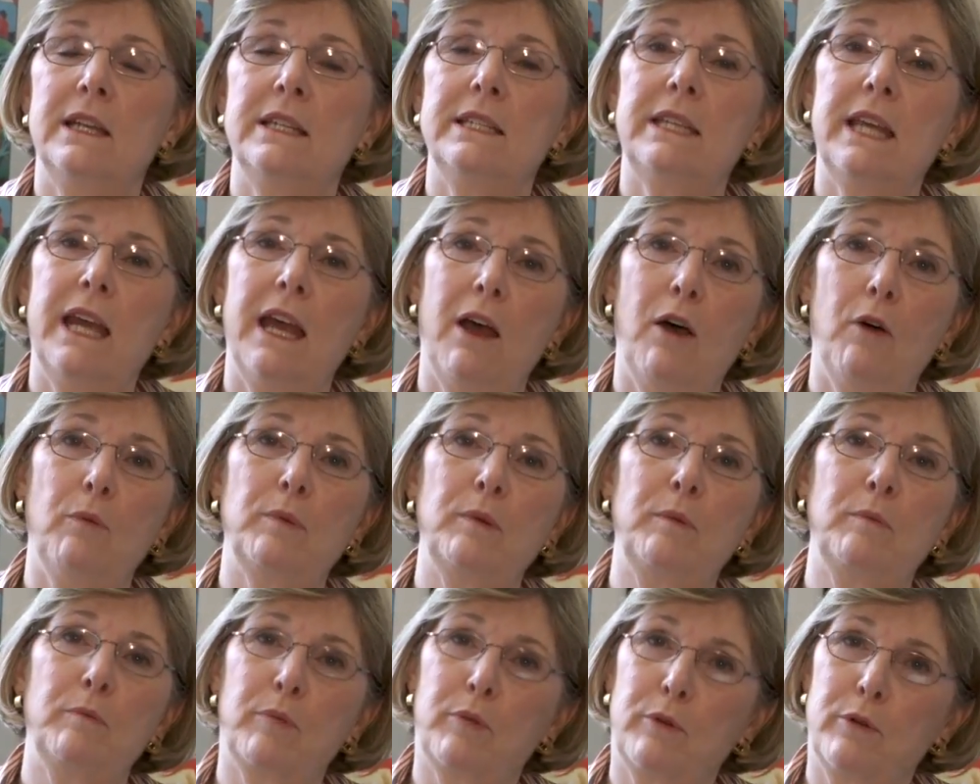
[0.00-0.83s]
to help
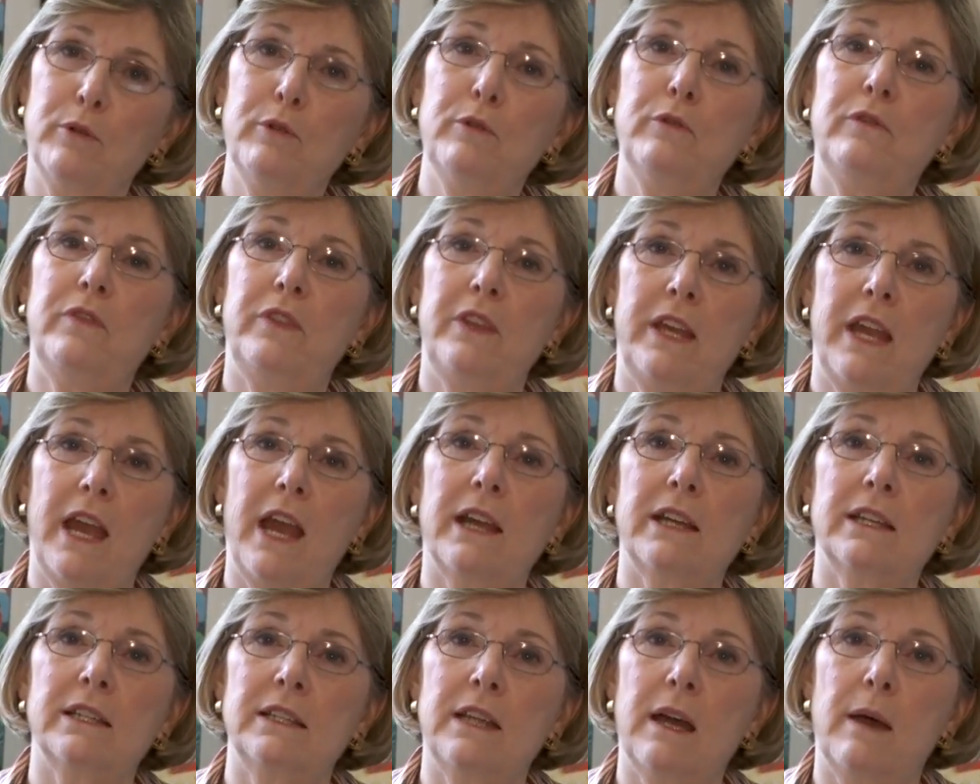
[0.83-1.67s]
improve the
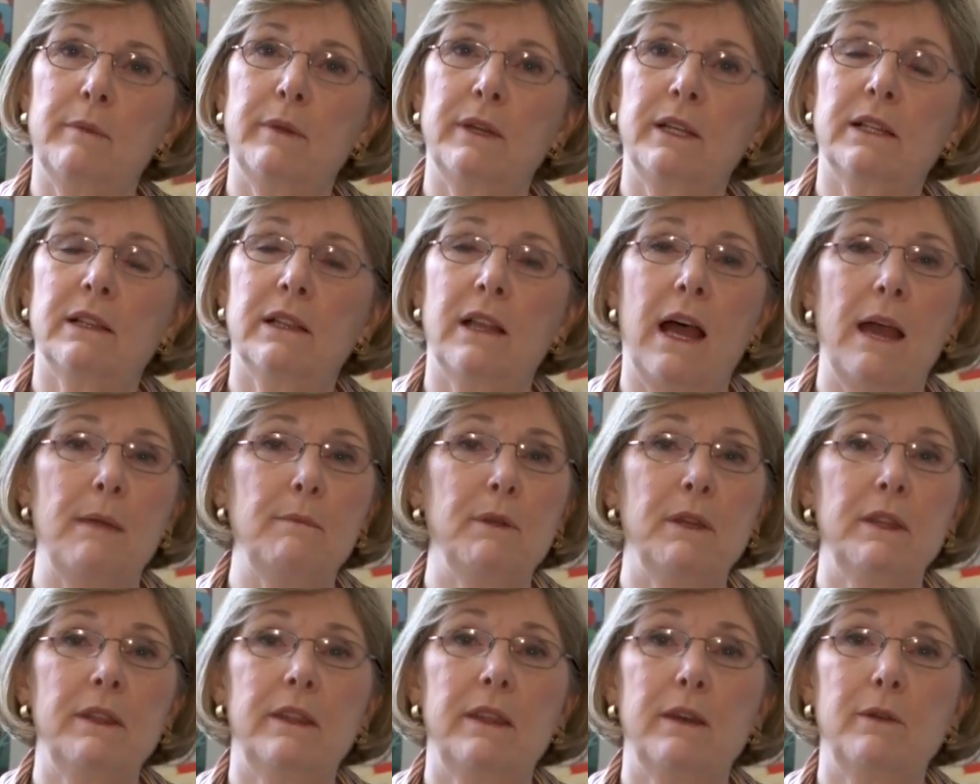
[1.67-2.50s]
economic
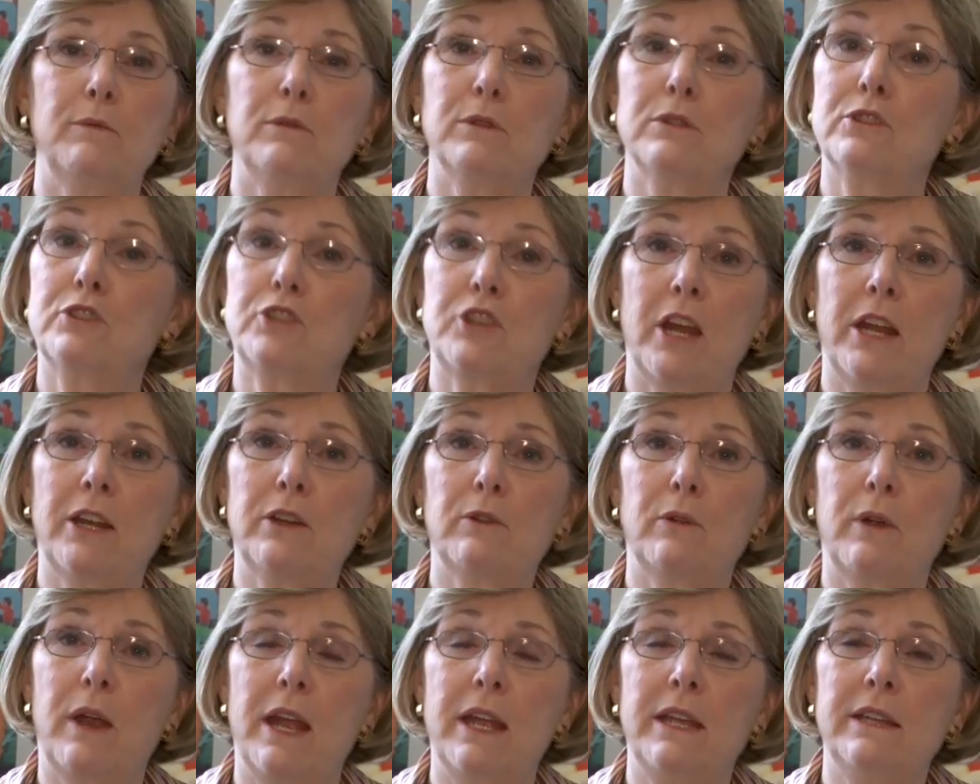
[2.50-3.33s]
climate that will
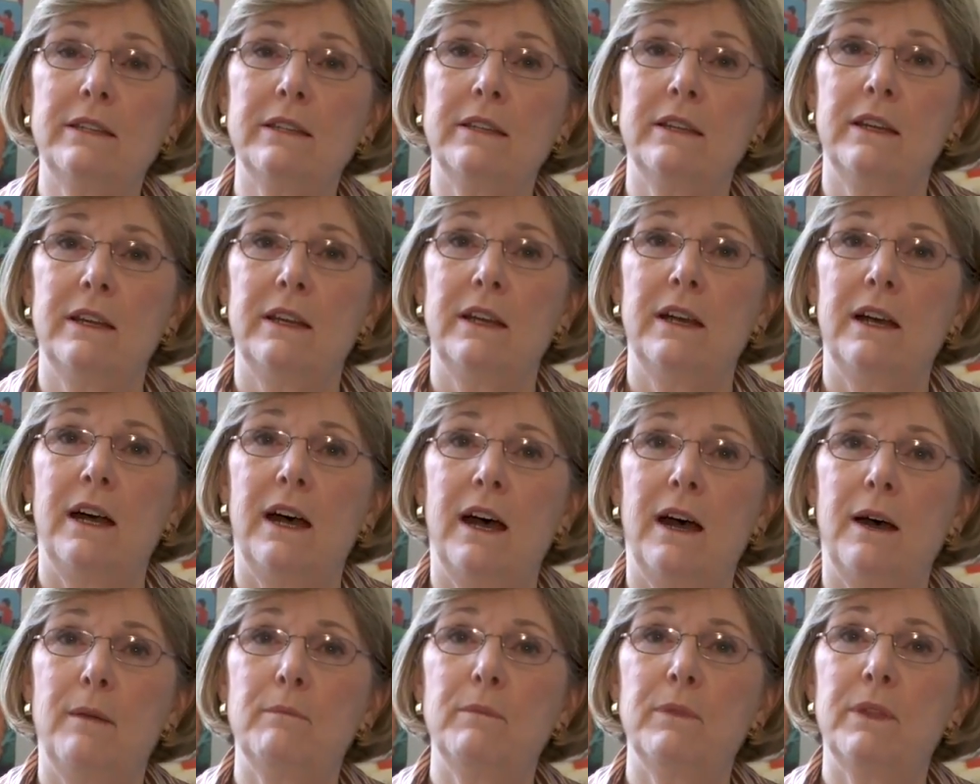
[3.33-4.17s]
generate
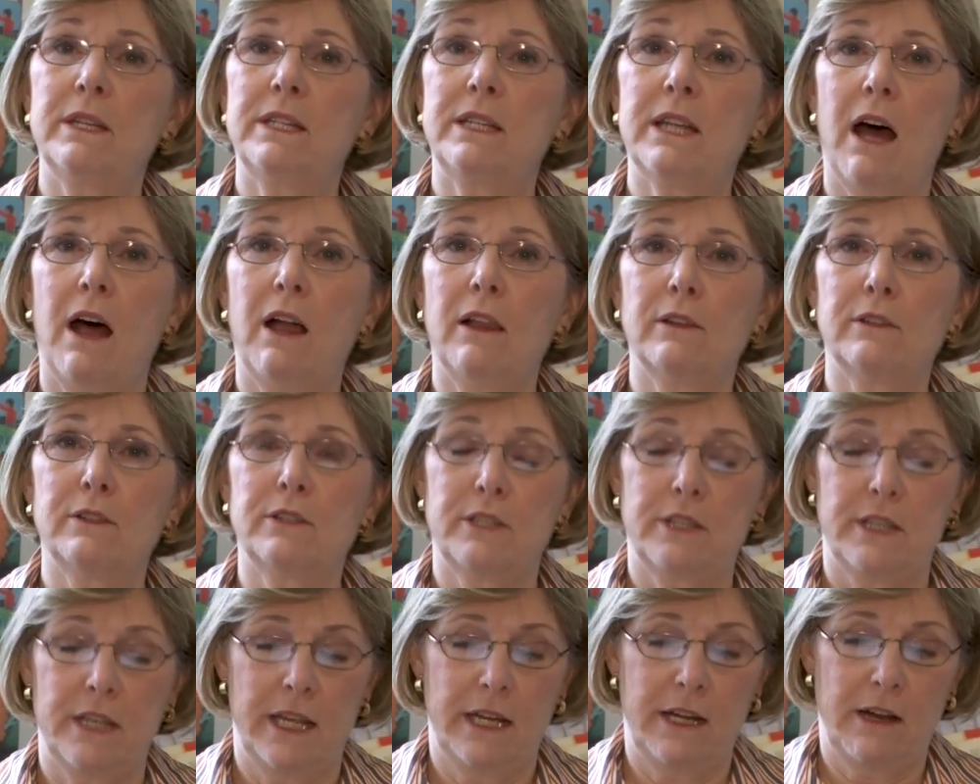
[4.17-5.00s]
um, the
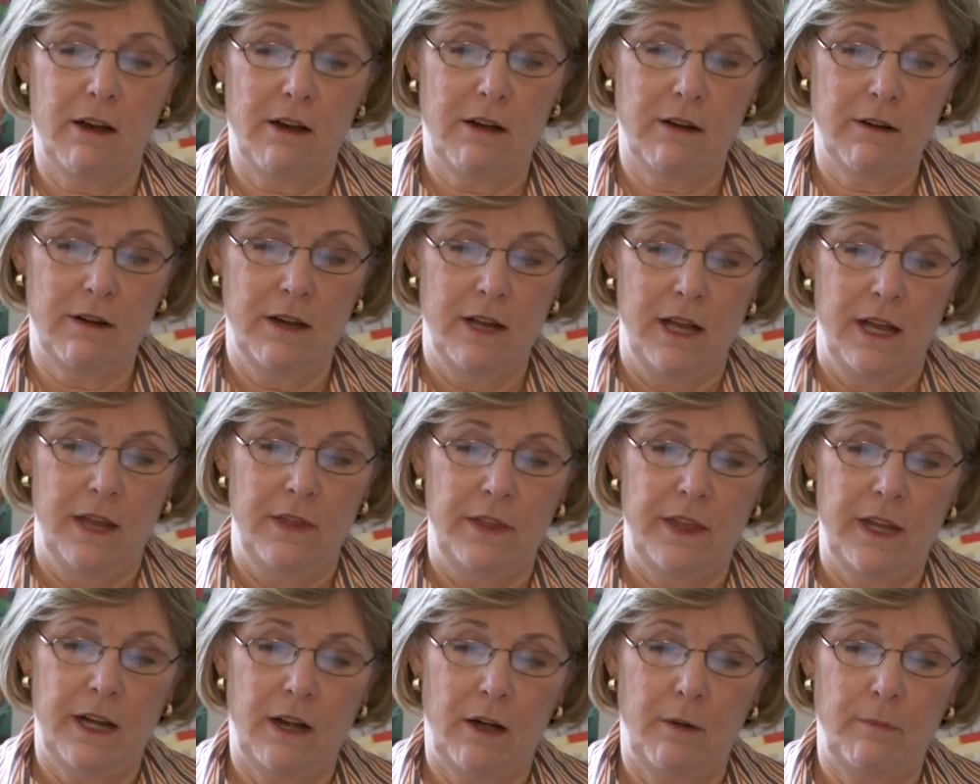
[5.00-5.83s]
dollars that our
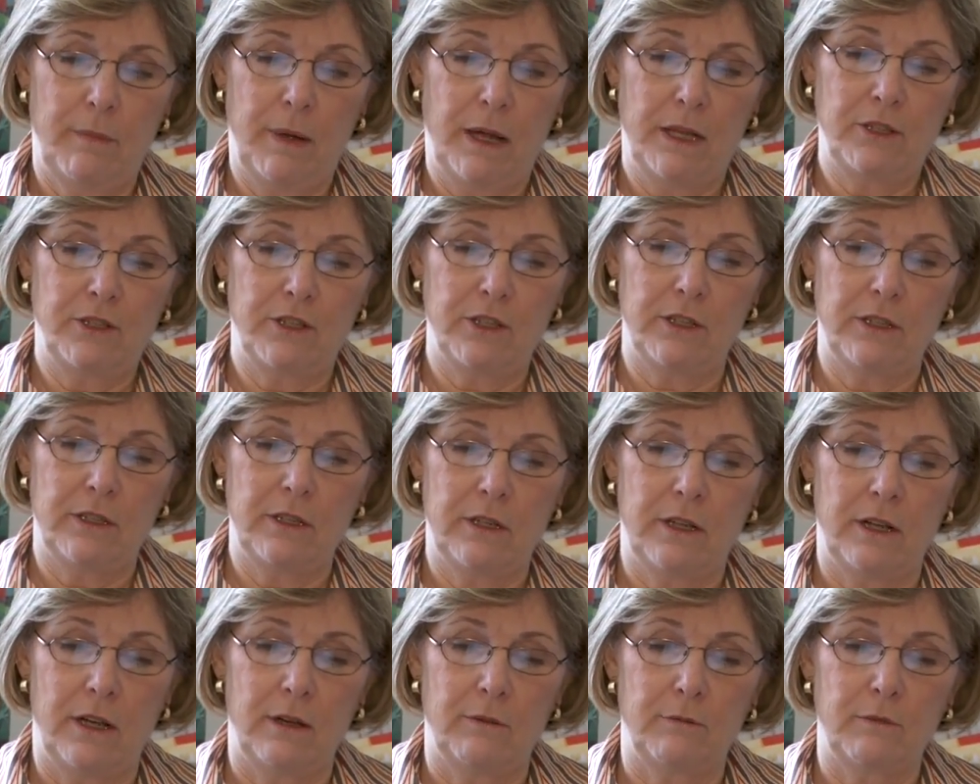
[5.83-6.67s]
that our budget
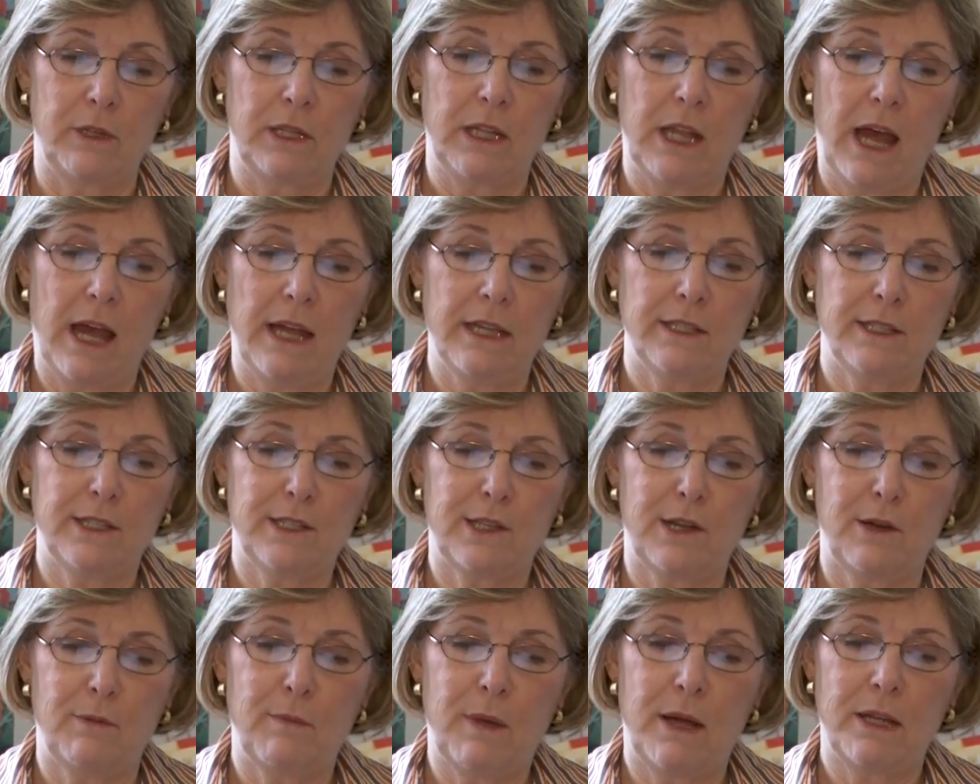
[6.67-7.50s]
um, relies
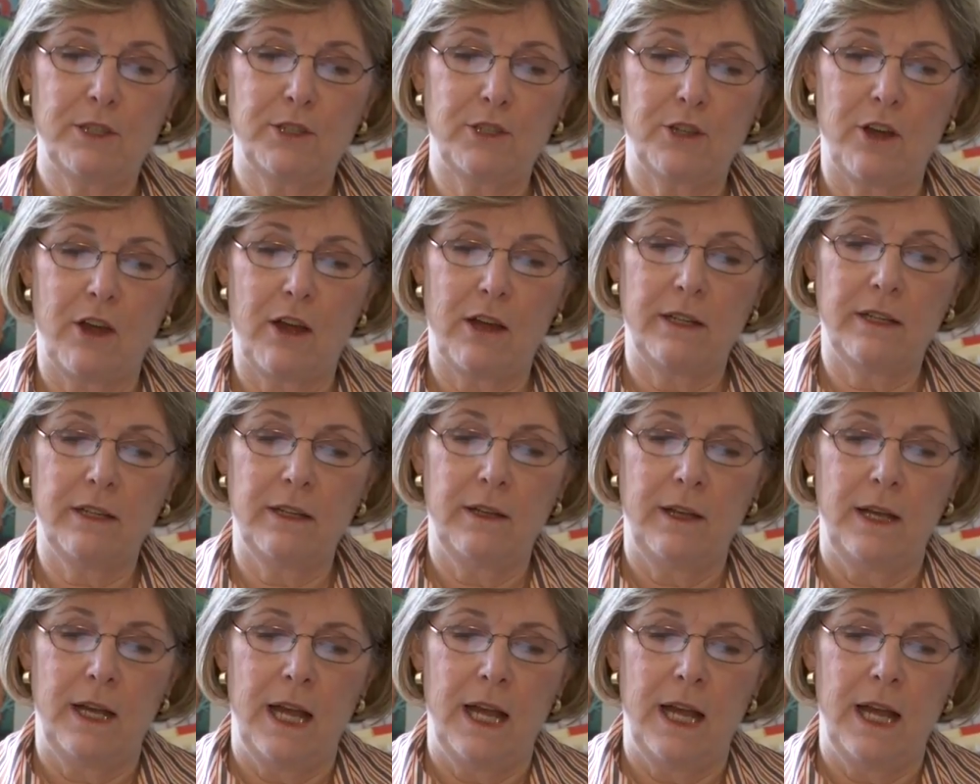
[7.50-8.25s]
so much on.